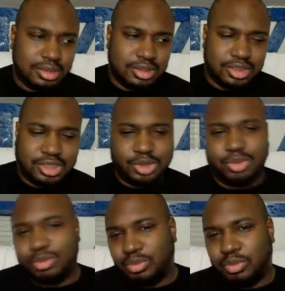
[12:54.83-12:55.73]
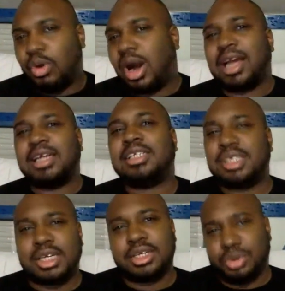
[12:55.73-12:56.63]
So why is
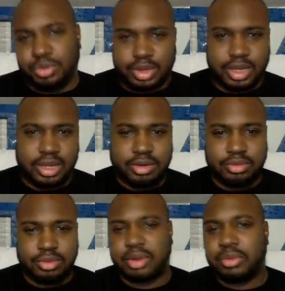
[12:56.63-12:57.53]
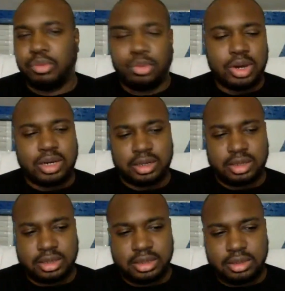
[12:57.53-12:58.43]
she doing it? Like, what
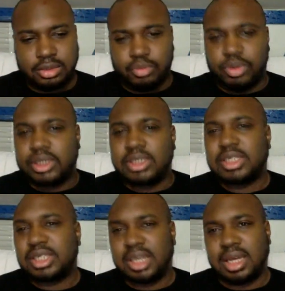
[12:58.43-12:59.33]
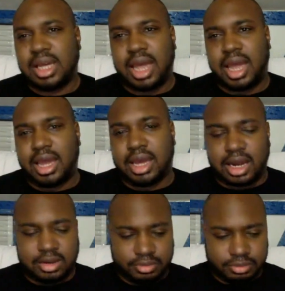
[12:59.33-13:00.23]
does she gain
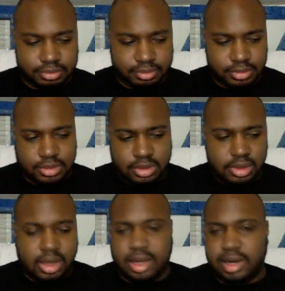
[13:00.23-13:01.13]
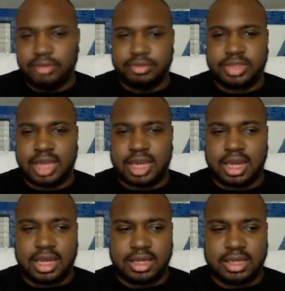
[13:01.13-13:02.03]
out of
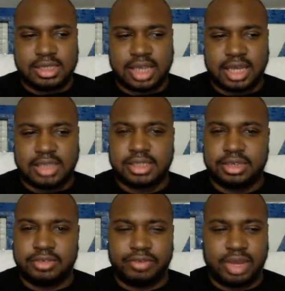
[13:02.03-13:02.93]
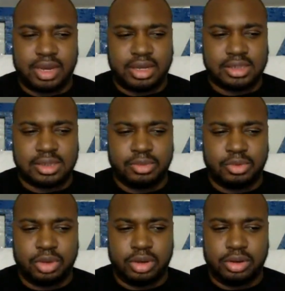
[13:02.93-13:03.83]
taking this case and defending
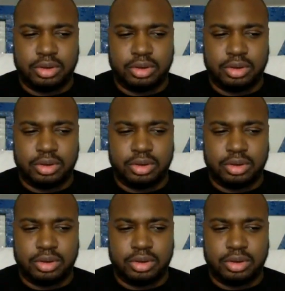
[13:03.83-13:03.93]
someone